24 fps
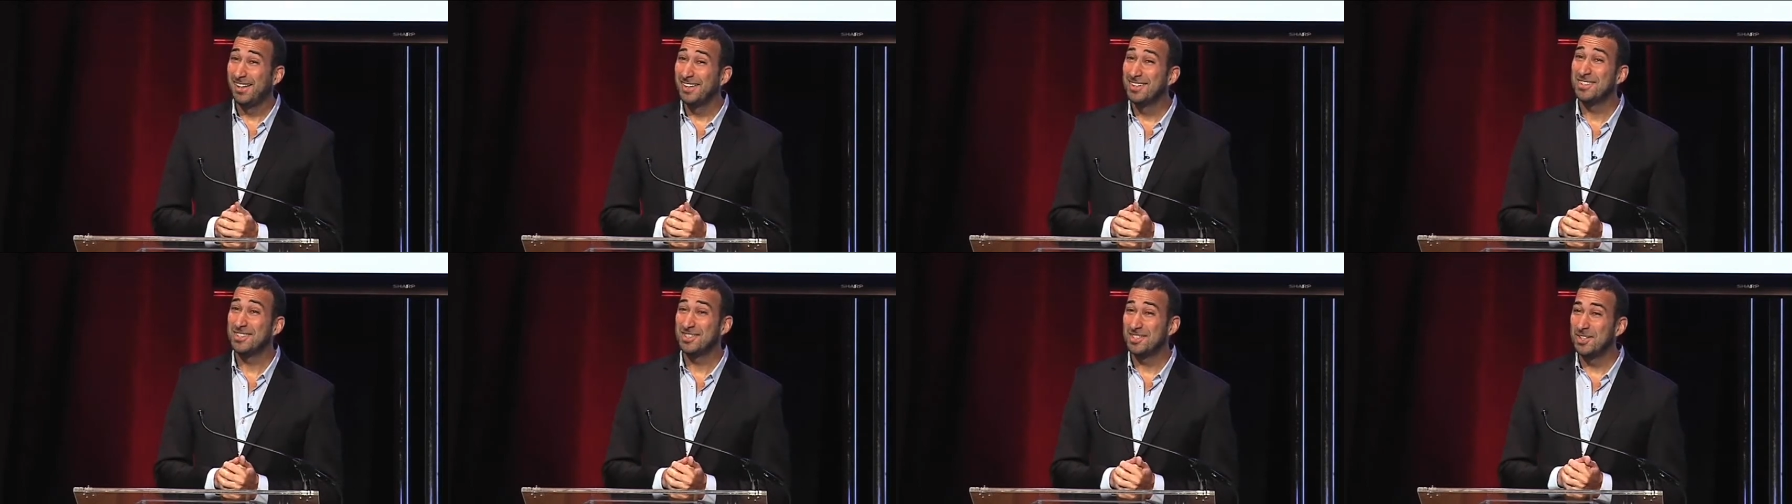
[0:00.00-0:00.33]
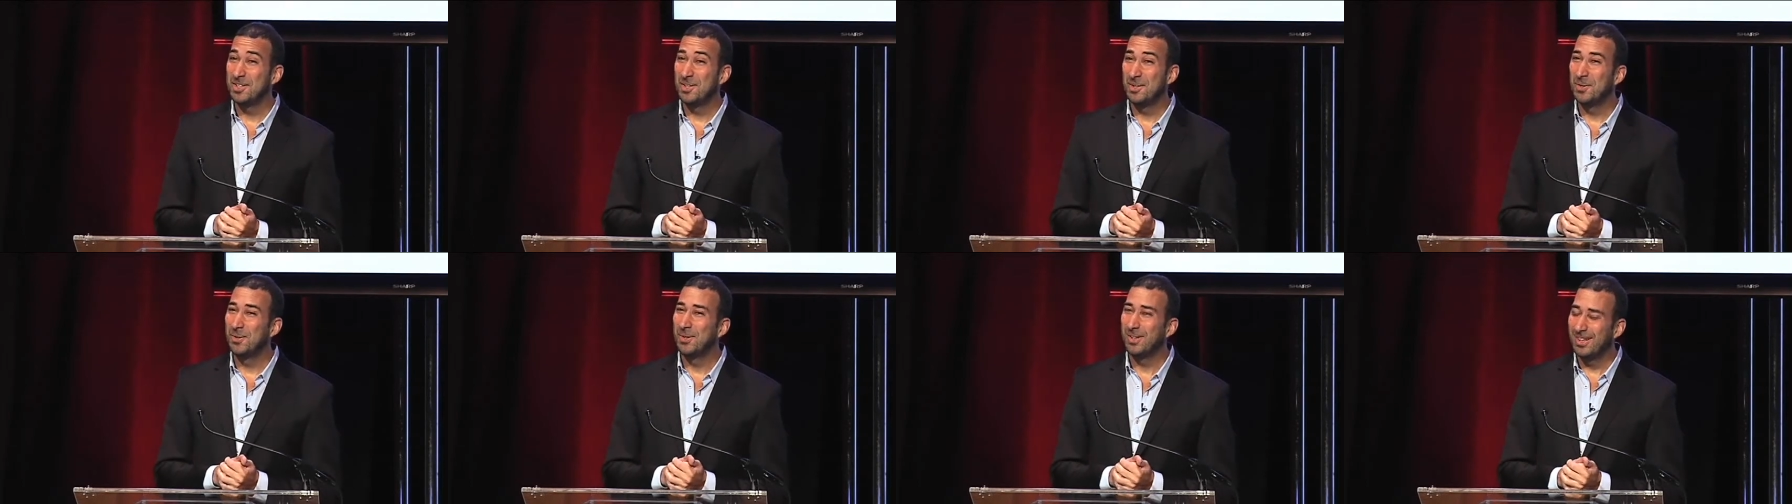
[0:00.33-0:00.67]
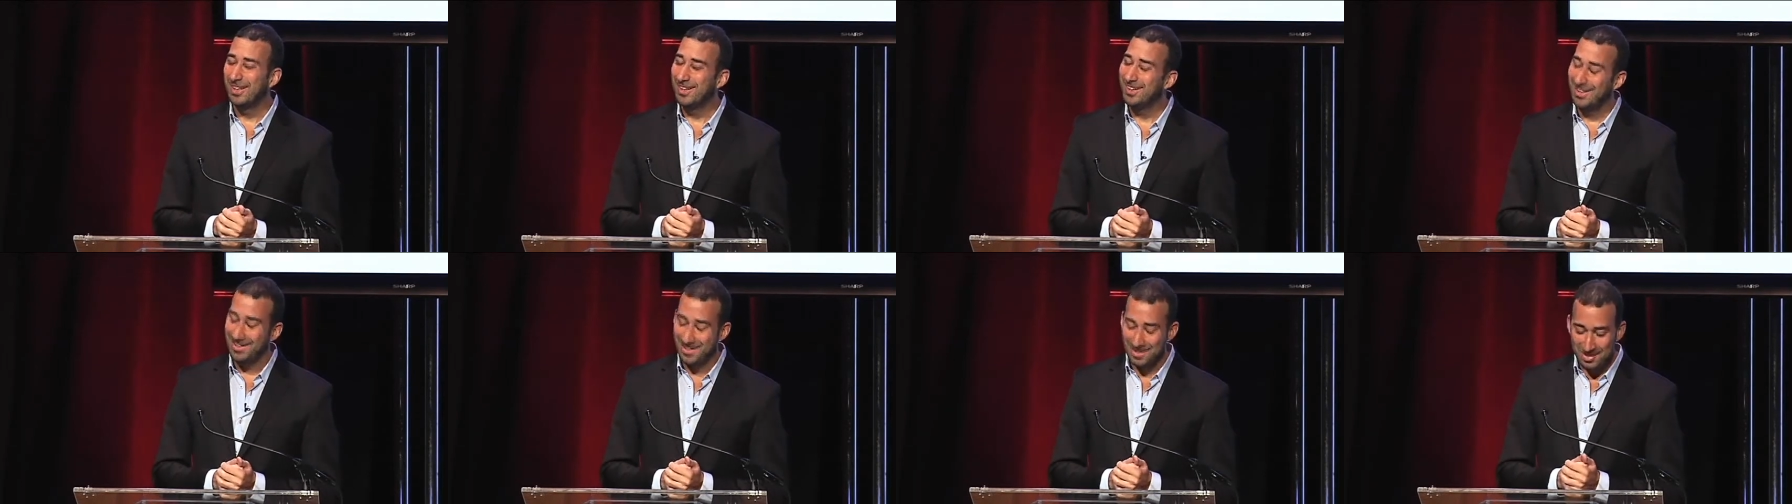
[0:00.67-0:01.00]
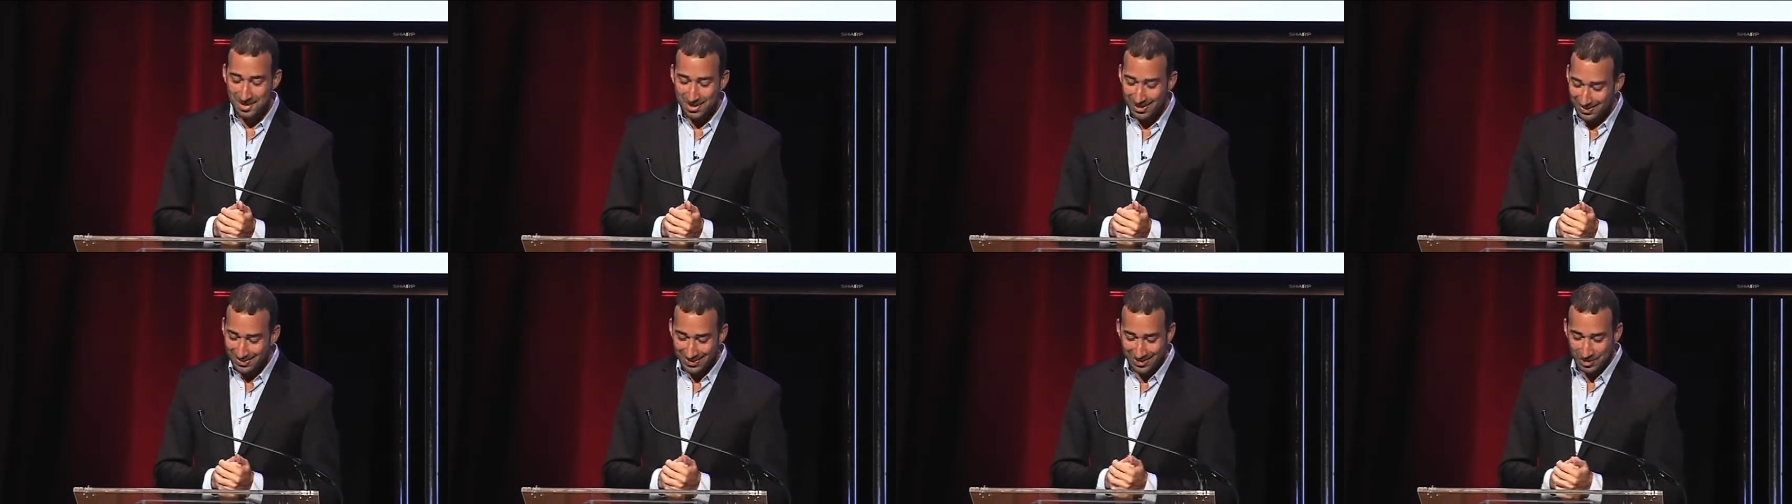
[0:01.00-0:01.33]
so it, it,
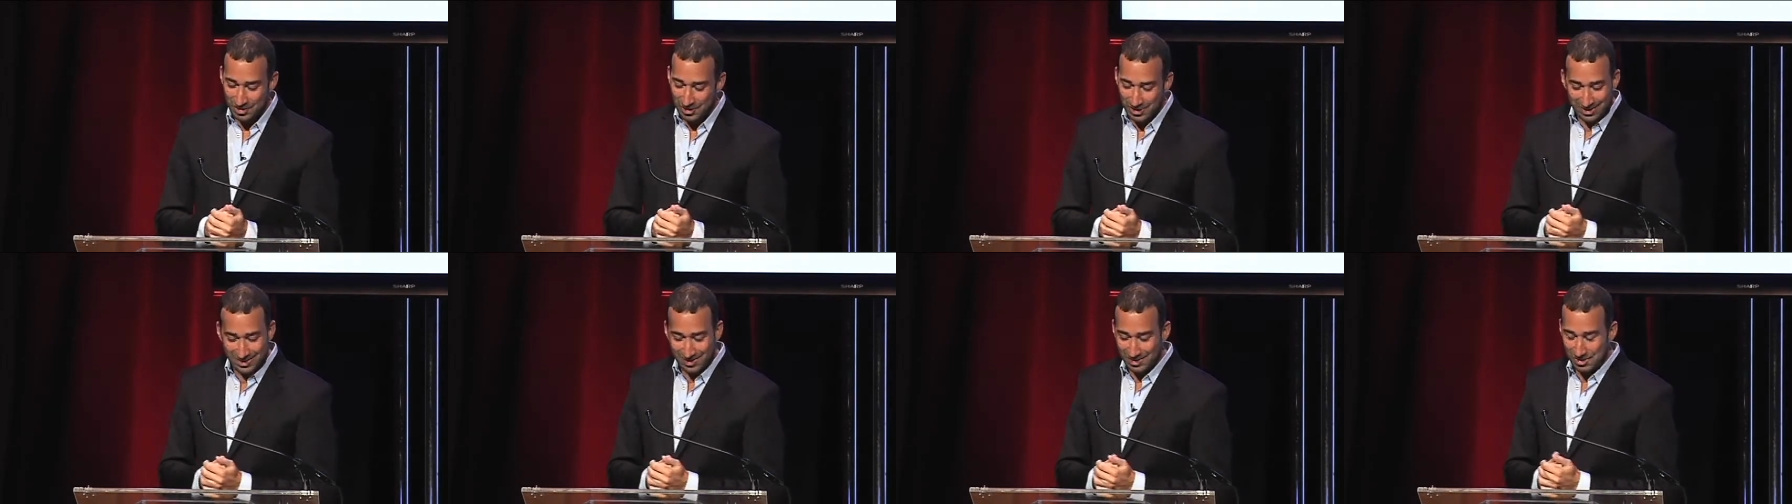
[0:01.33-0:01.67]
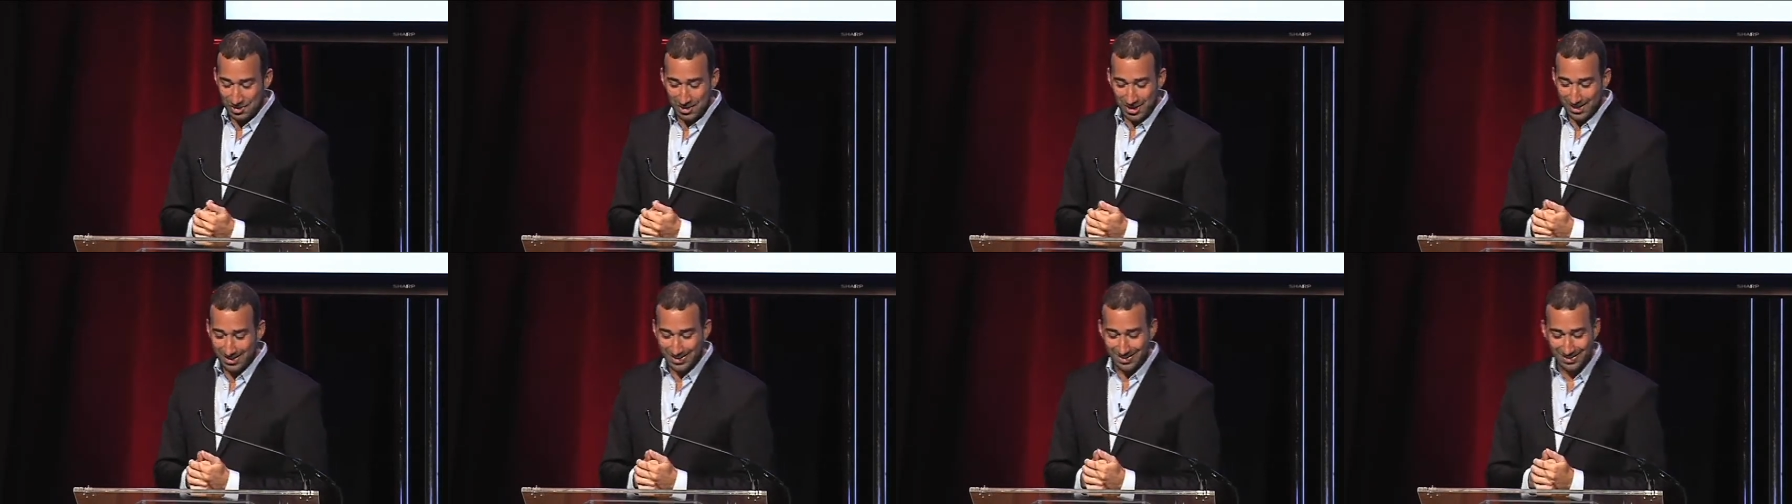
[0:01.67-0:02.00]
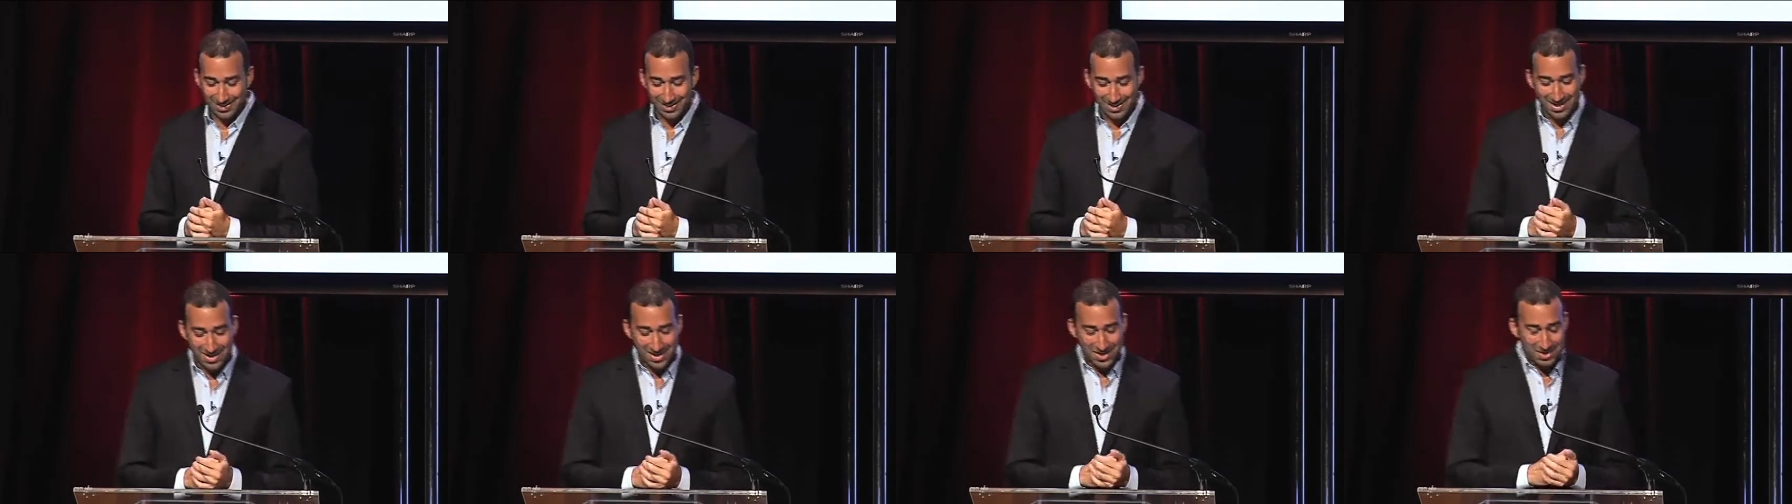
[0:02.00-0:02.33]
it's it's crazy.